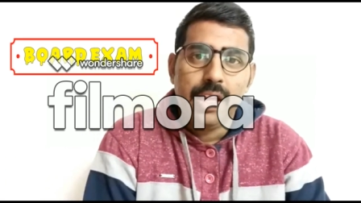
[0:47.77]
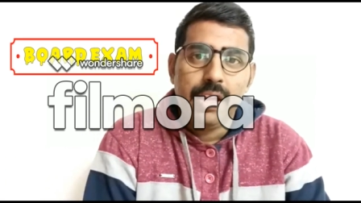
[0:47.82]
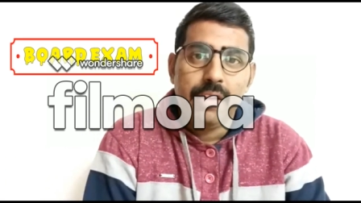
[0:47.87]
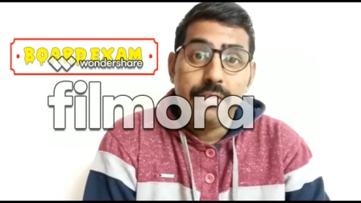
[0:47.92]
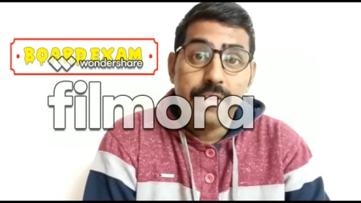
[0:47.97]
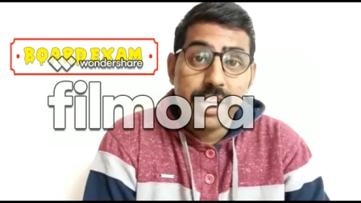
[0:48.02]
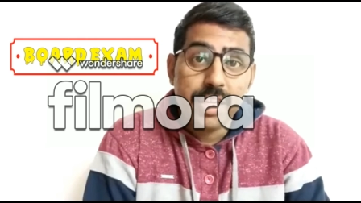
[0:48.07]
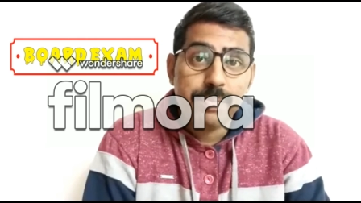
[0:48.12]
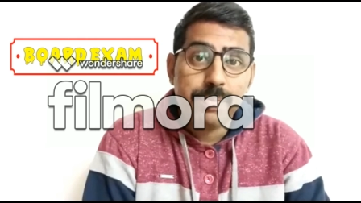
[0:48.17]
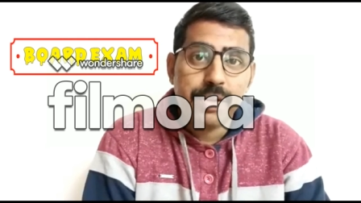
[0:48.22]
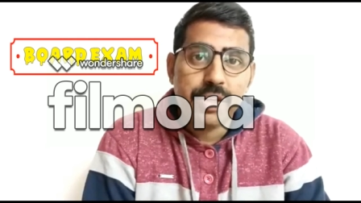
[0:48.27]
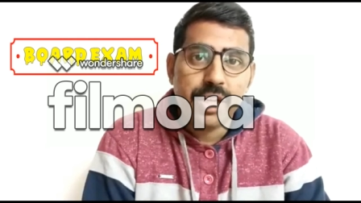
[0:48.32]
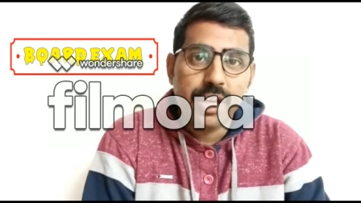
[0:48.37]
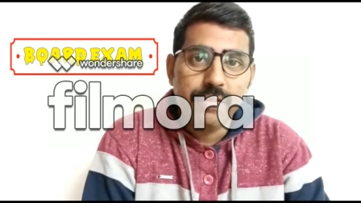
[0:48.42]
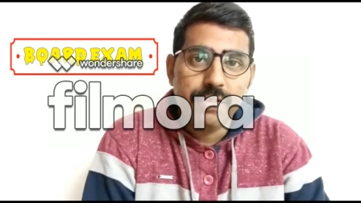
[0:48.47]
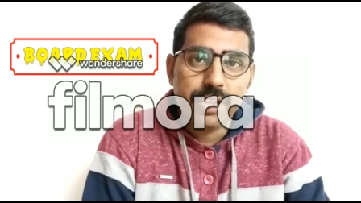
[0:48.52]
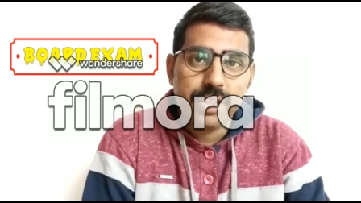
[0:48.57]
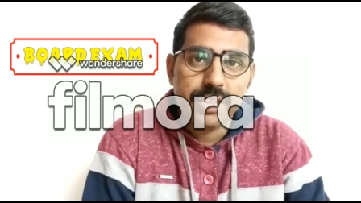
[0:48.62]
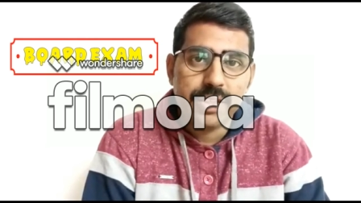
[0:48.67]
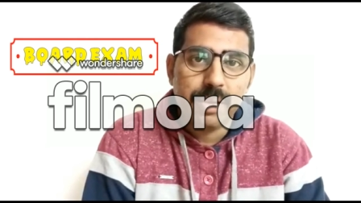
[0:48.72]
very specially
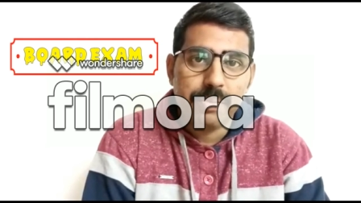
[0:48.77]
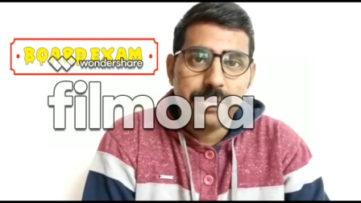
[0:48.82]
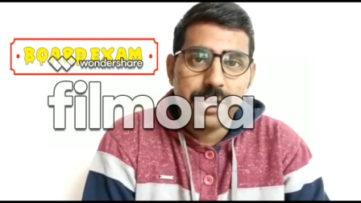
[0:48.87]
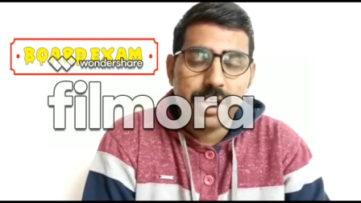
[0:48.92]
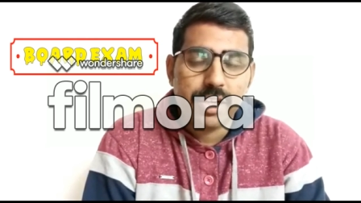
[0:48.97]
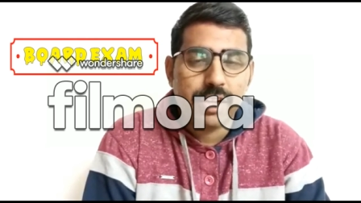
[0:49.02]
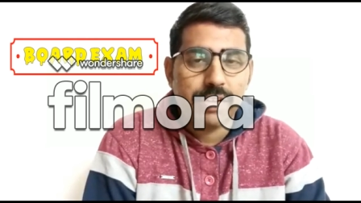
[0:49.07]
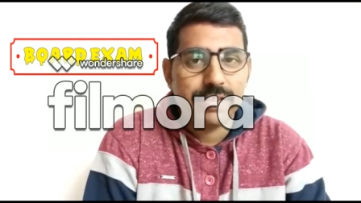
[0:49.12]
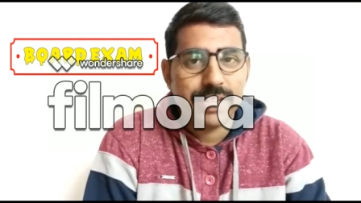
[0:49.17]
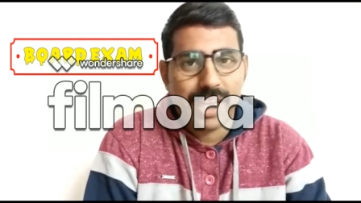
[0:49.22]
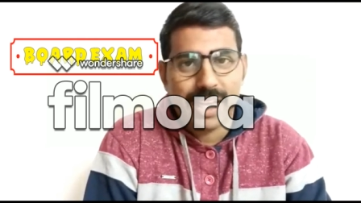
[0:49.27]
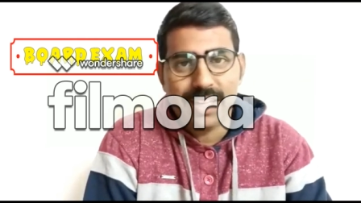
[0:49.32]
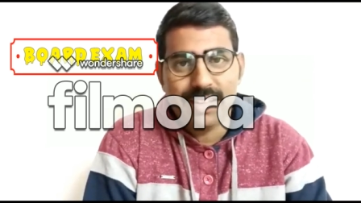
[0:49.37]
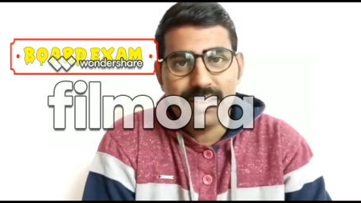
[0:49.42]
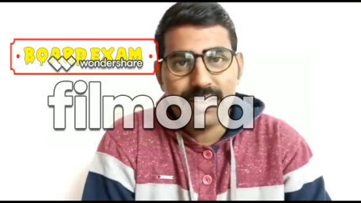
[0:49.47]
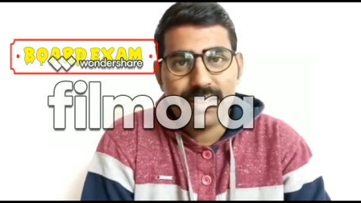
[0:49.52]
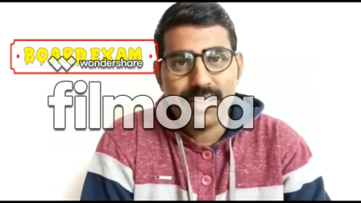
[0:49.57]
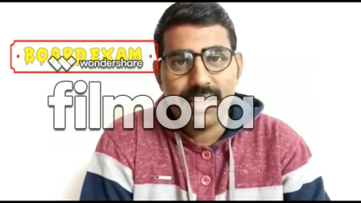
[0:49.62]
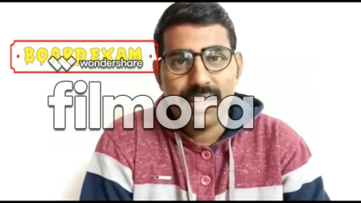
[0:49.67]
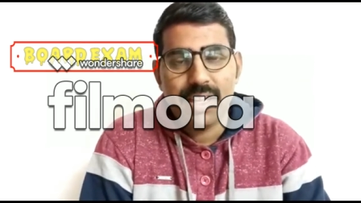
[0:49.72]
for the subject of
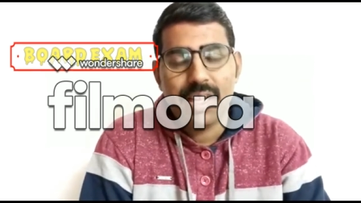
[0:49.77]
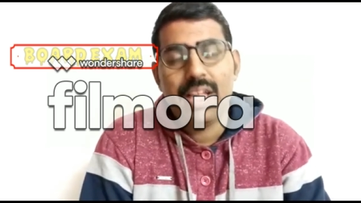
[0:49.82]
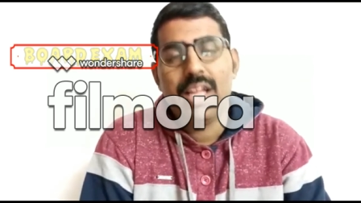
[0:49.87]
science.